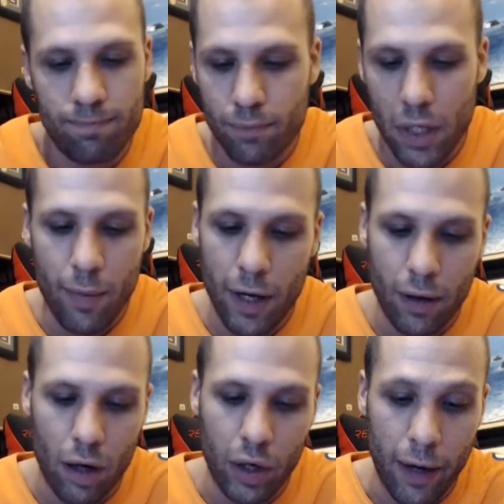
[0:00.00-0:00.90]
I
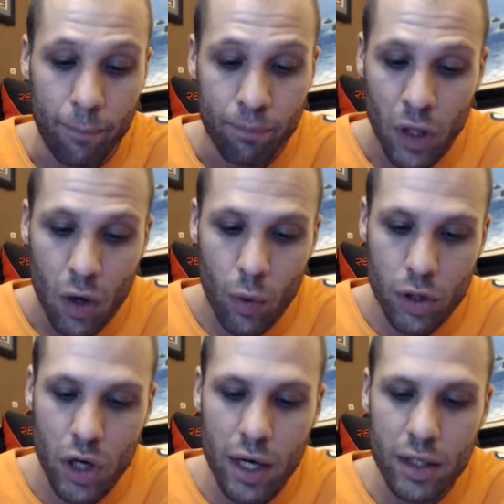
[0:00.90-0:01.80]
mean, okay. We're
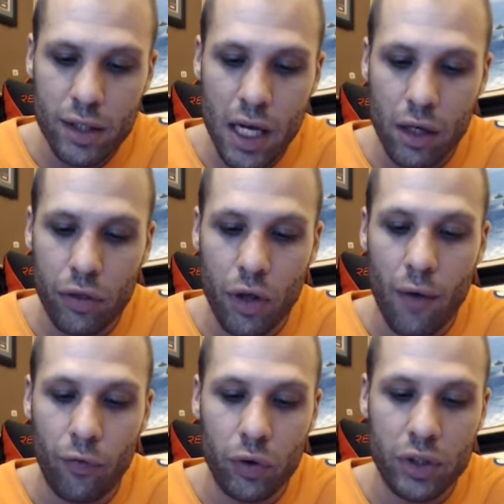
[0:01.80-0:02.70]
trying to take a
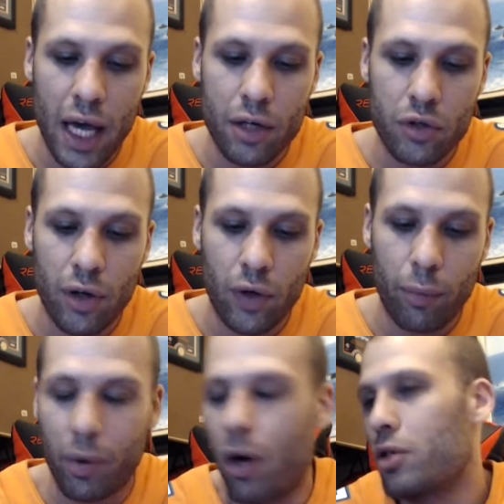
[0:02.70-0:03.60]
thoughtful, data-driven
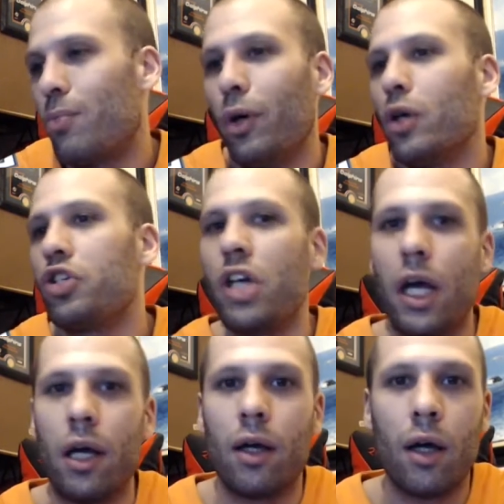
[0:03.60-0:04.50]
approach.
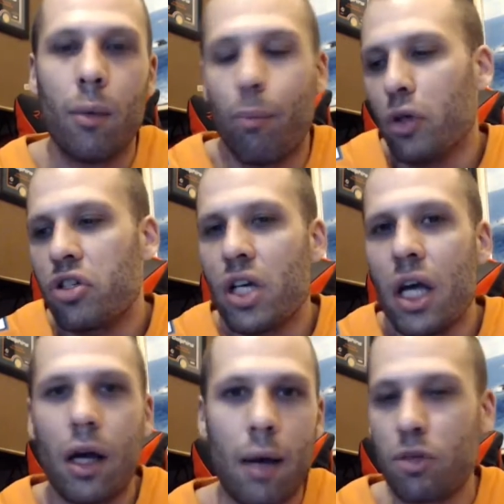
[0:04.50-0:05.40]
Bullshit.
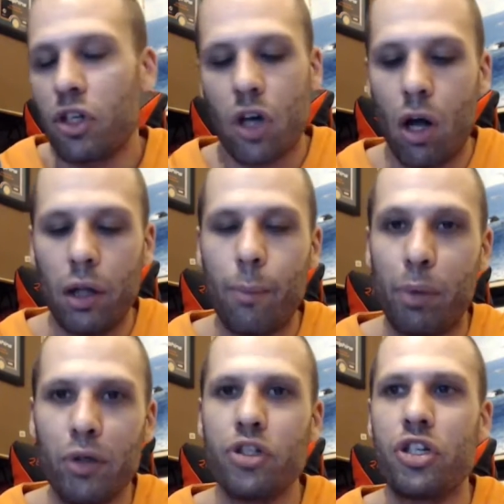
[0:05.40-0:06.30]
Bullshit. I'm just calling
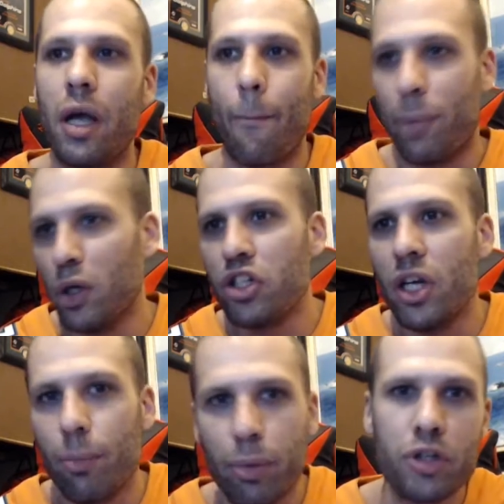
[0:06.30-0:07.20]
bullshit.
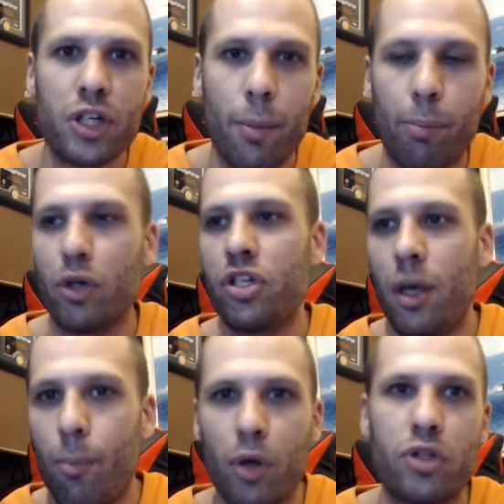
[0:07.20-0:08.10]
Bullshit, bullshit,
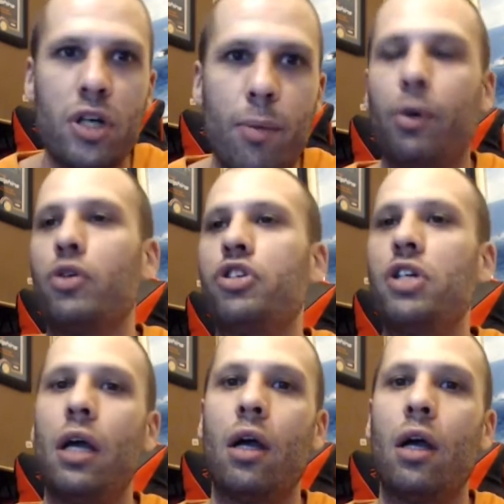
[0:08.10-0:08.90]
bullshit, bullshit, bullshit.